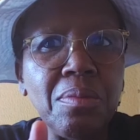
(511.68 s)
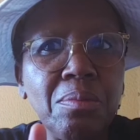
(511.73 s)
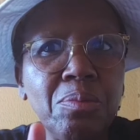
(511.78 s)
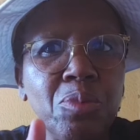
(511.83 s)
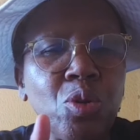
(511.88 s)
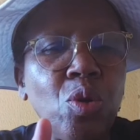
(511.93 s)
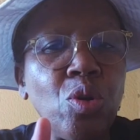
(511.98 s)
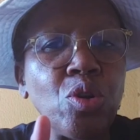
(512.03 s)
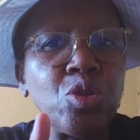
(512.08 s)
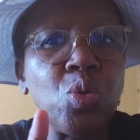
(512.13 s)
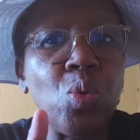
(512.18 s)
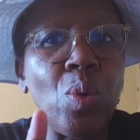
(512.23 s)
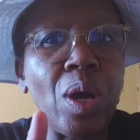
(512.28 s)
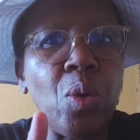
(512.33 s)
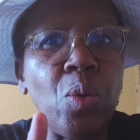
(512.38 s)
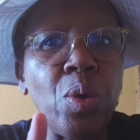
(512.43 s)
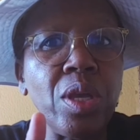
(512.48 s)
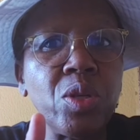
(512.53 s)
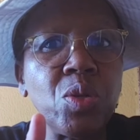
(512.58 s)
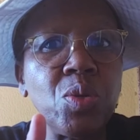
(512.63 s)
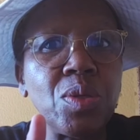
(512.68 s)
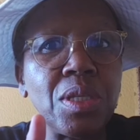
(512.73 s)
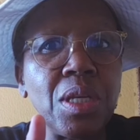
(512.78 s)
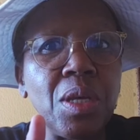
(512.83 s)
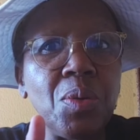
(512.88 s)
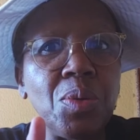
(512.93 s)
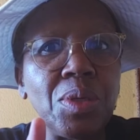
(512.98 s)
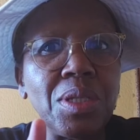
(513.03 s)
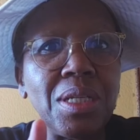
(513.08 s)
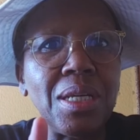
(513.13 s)
because we are quick to say
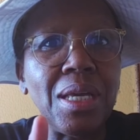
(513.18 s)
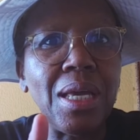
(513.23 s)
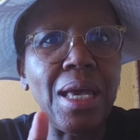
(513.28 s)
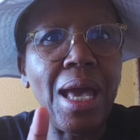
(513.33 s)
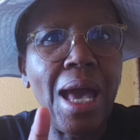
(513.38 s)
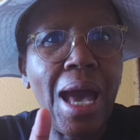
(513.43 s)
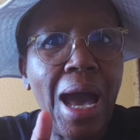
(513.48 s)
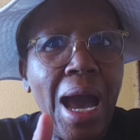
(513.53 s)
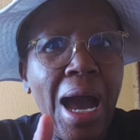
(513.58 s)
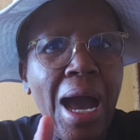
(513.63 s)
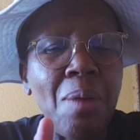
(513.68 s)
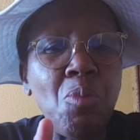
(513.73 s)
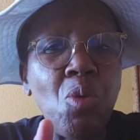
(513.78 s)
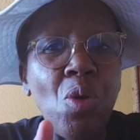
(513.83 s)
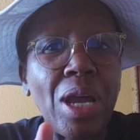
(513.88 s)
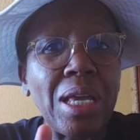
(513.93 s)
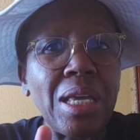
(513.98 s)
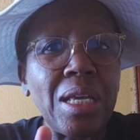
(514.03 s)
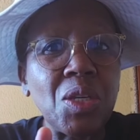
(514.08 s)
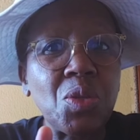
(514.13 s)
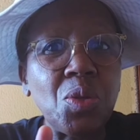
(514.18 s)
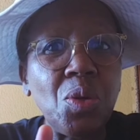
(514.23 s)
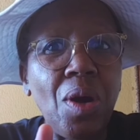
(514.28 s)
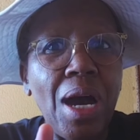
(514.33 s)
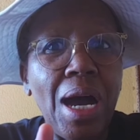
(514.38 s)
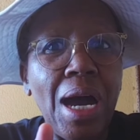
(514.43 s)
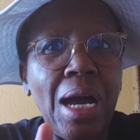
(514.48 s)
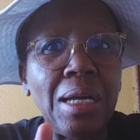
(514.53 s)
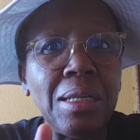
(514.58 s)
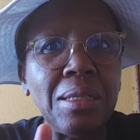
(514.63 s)
ukuthi I'm working so
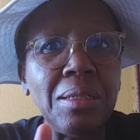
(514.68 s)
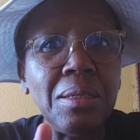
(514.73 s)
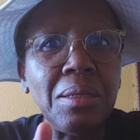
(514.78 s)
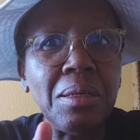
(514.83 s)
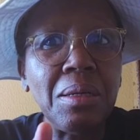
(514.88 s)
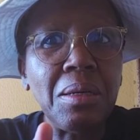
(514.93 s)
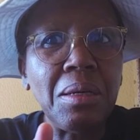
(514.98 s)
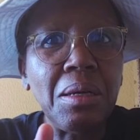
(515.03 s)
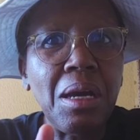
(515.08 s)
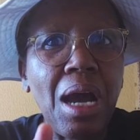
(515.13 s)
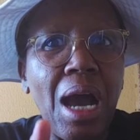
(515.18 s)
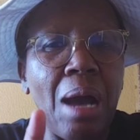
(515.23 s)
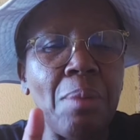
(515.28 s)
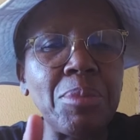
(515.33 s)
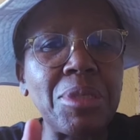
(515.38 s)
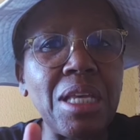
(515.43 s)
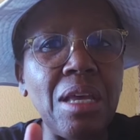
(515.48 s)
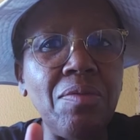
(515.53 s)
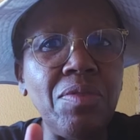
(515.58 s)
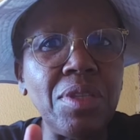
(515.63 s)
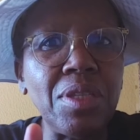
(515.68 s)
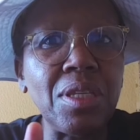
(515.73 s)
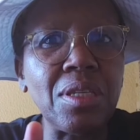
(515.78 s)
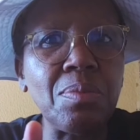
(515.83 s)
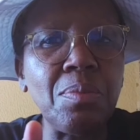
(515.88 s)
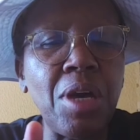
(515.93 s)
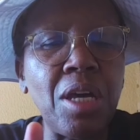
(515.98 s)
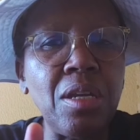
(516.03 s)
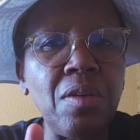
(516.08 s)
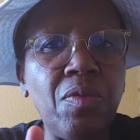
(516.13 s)
hard, I'm saving
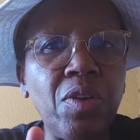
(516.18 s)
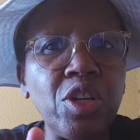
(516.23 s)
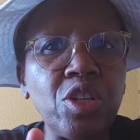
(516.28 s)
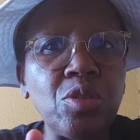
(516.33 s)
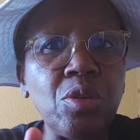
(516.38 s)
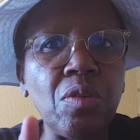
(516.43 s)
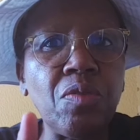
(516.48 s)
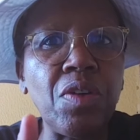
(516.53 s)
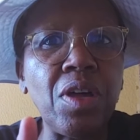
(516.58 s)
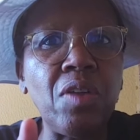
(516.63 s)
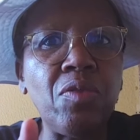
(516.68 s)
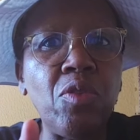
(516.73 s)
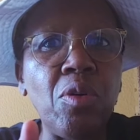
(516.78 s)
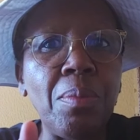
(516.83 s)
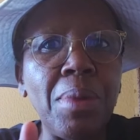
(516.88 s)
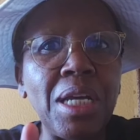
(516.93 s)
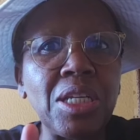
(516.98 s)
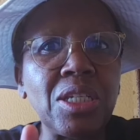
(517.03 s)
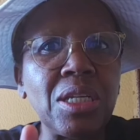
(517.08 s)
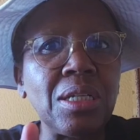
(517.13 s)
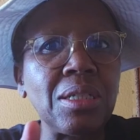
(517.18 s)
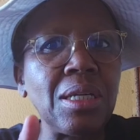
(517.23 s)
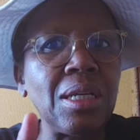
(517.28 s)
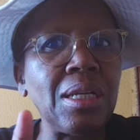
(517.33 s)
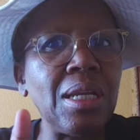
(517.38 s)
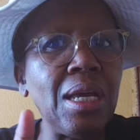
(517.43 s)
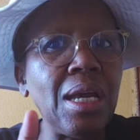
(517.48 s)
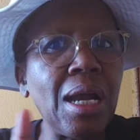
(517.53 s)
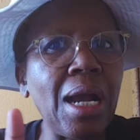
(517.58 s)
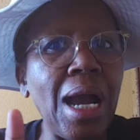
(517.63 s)
this money for a stokfel for my
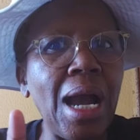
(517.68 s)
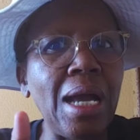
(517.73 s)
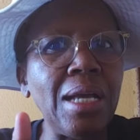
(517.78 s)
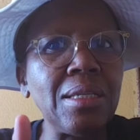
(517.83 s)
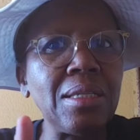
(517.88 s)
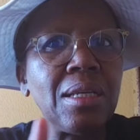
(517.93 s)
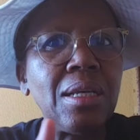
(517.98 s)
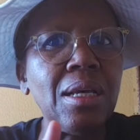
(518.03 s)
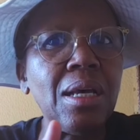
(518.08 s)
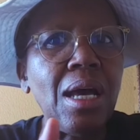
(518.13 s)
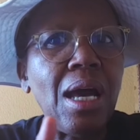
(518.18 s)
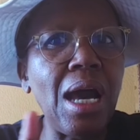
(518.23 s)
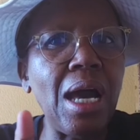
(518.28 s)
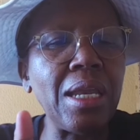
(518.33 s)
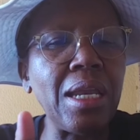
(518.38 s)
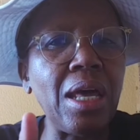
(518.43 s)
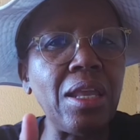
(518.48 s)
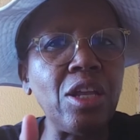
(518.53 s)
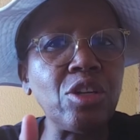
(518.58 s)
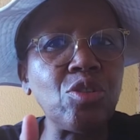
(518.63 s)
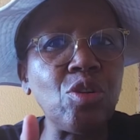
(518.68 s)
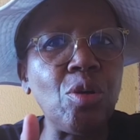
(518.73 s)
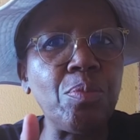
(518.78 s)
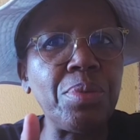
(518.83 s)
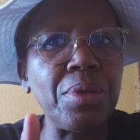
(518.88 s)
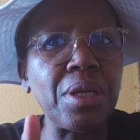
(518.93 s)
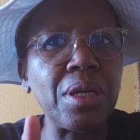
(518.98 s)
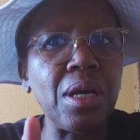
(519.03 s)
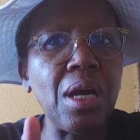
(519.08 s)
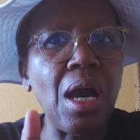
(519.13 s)
children. Guys, another
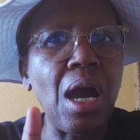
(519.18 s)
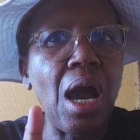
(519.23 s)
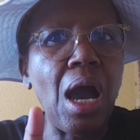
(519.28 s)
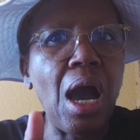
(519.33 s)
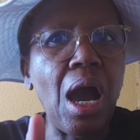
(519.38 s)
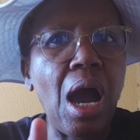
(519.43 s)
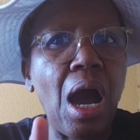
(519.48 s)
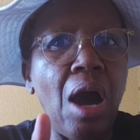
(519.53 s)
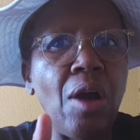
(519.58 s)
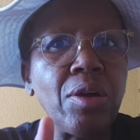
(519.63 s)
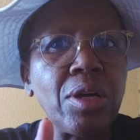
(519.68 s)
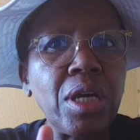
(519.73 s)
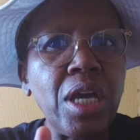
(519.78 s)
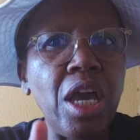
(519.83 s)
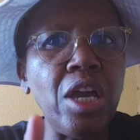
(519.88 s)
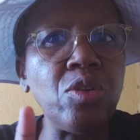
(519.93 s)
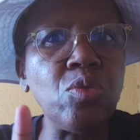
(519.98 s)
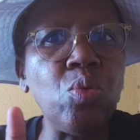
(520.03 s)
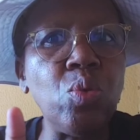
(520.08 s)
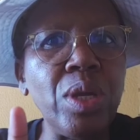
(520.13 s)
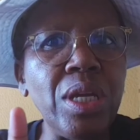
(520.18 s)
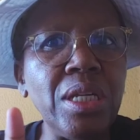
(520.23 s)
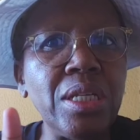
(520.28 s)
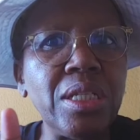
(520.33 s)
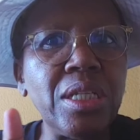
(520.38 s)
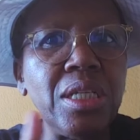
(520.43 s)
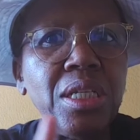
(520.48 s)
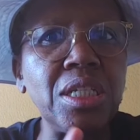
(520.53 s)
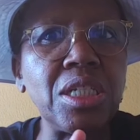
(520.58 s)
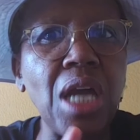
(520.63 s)
topic. How can we
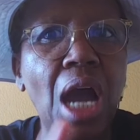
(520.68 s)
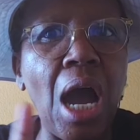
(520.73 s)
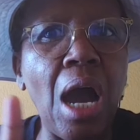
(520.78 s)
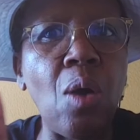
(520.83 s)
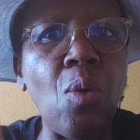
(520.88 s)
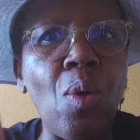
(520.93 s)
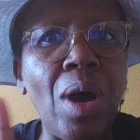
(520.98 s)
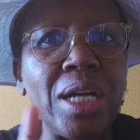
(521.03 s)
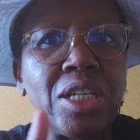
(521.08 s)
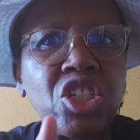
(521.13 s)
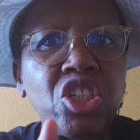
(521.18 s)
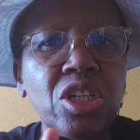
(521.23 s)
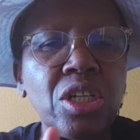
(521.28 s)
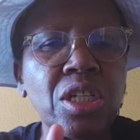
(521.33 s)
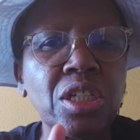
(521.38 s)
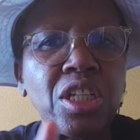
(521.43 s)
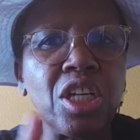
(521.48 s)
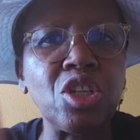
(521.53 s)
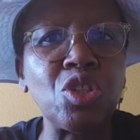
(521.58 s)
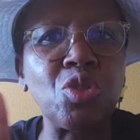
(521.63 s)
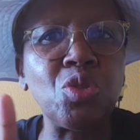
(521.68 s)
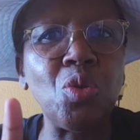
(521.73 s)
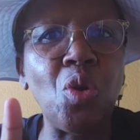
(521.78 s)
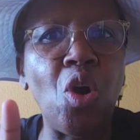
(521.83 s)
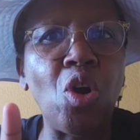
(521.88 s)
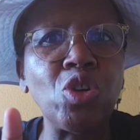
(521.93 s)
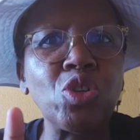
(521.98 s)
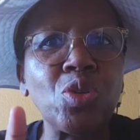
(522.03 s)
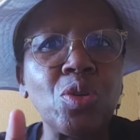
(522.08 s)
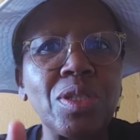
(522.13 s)
teach our children to
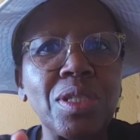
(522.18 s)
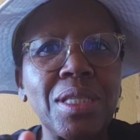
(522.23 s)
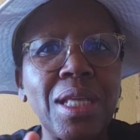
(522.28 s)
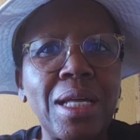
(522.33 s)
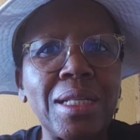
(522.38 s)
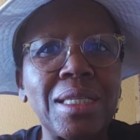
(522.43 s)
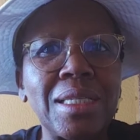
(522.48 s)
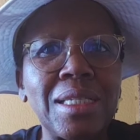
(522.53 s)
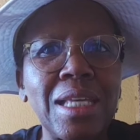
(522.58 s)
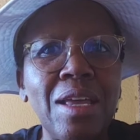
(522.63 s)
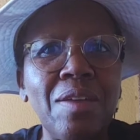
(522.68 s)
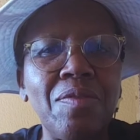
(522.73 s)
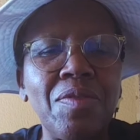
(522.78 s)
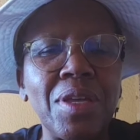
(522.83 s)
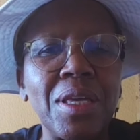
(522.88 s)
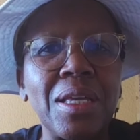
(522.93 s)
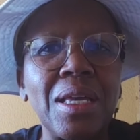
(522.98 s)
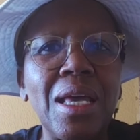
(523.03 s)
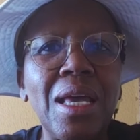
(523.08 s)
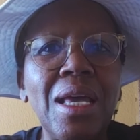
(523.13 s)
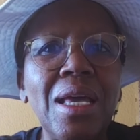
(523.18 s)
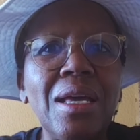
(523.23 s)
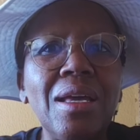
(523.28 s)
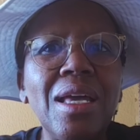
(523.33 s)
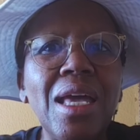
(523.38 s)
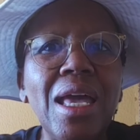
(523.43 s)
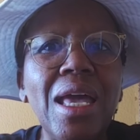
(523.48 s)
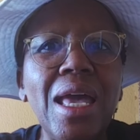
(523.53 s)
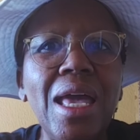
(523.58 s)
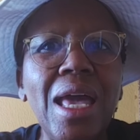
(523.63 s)
also start saving
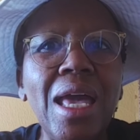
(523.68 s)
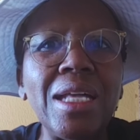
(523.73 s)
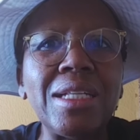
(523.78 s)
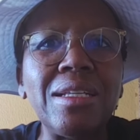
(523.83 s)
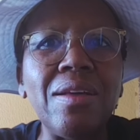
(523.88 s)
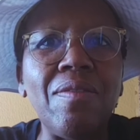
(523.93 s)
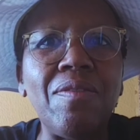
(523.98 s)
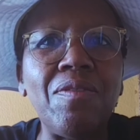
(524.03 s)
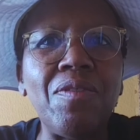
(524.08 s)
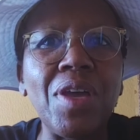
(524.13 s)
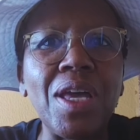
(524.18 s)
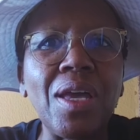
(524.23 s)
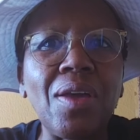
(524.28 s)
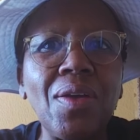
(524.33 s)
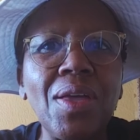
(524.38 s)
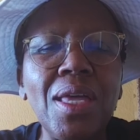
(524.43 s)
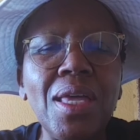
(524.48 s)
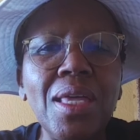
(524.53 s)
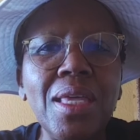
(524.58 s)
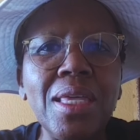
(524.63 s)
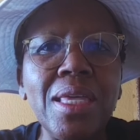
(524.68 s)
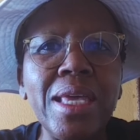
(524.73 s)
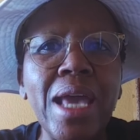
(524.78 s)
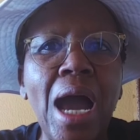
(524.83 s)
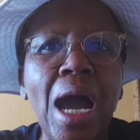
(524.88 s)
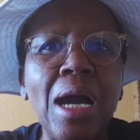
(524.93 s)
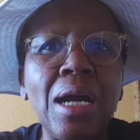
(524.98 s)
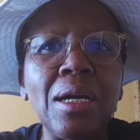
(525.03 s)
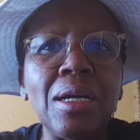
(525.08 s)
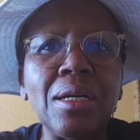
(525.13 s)
at a very
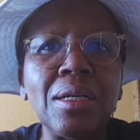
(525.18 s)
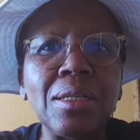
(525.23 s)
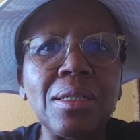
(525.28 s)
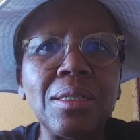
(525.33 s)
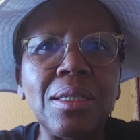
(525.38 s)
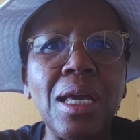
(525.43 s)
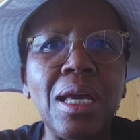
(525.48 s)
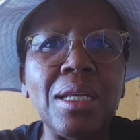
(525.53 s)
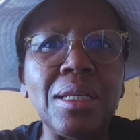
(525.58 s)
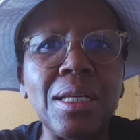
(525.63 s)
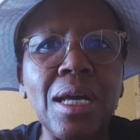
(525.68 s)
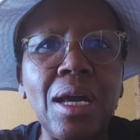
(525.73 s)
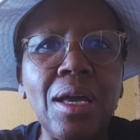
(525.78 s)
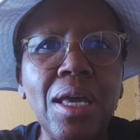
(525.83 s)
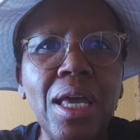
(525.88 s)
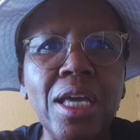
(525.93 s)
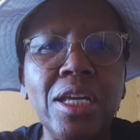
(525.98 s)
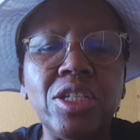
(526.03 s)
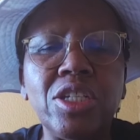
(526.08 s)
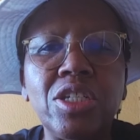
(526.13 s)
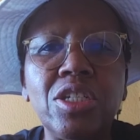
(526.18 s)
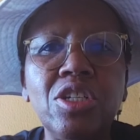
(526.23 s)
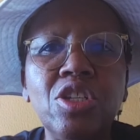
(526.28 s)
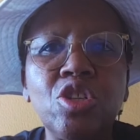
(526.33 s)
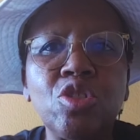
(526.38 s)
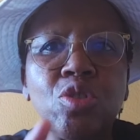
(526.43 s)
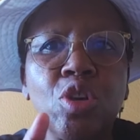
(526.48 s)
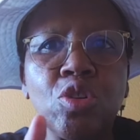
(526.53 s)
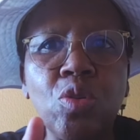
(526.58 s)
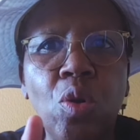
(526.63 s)
young, tender age?
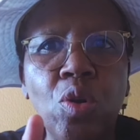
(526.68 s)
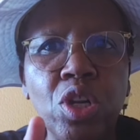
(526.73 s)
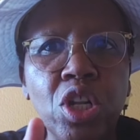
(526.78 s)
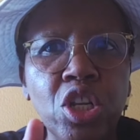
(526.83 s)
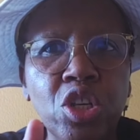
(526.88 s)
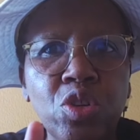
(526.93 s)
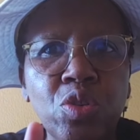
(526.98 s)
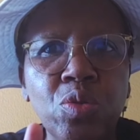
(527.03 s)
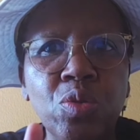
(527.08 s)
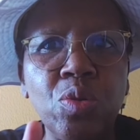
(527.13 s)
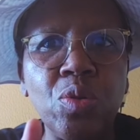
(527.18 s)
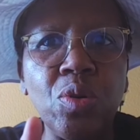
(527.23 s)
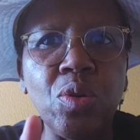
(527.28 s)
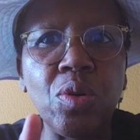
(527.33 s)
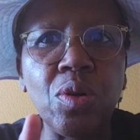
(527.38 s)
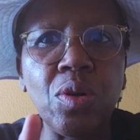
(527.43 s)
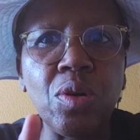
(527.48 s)
It's not only you